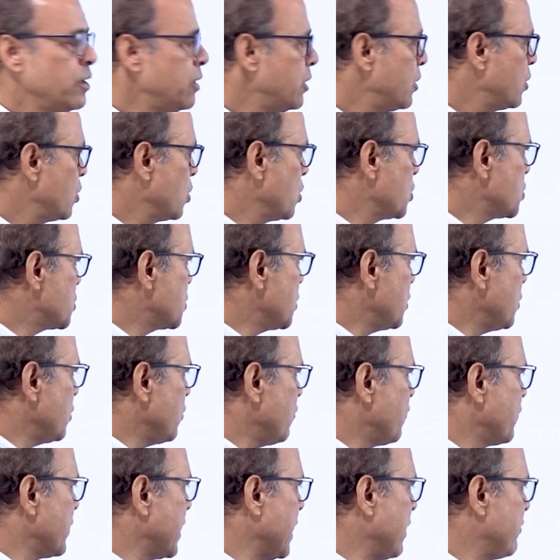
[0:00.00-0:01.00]
notion
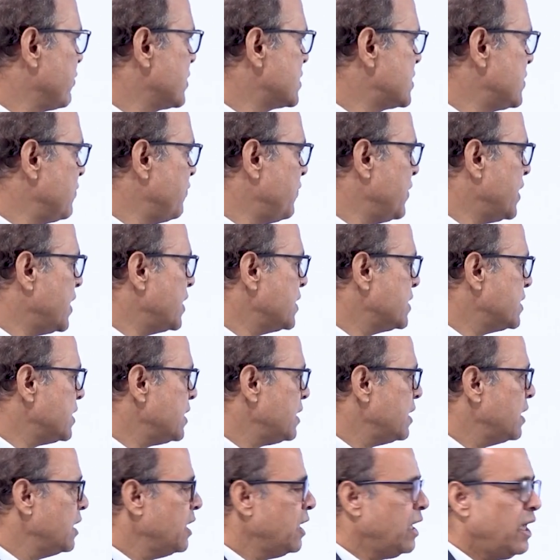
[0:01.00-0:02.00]
of diversification
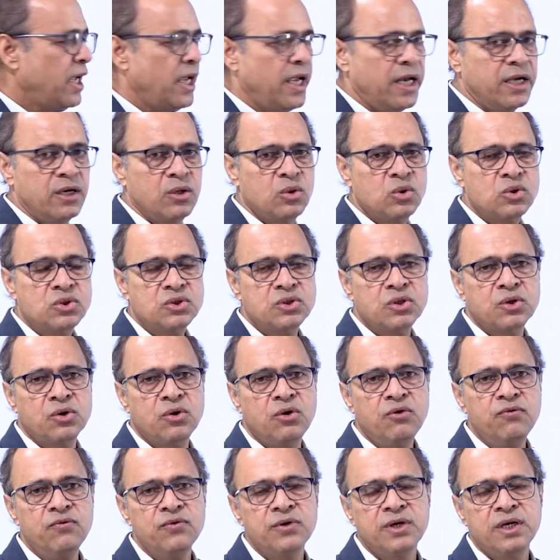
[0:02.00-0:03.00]
and notion
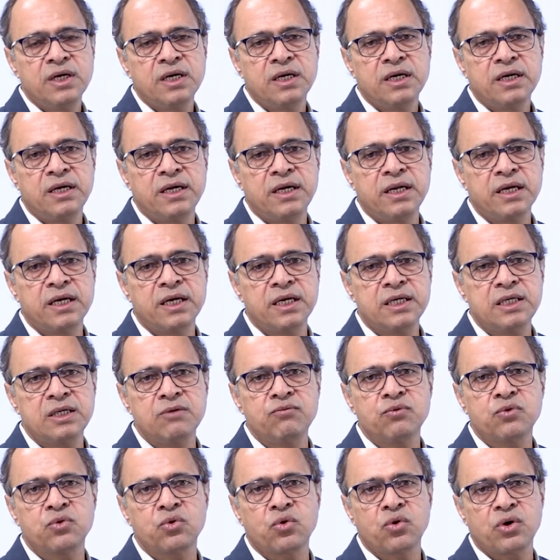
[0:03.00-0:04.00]
of
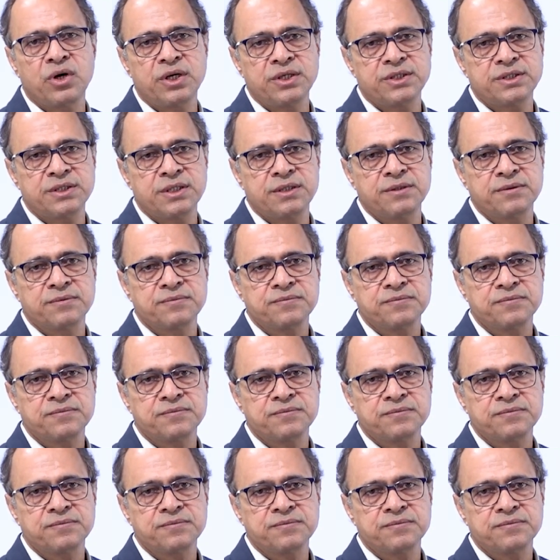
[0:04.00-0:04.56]
negative correlation.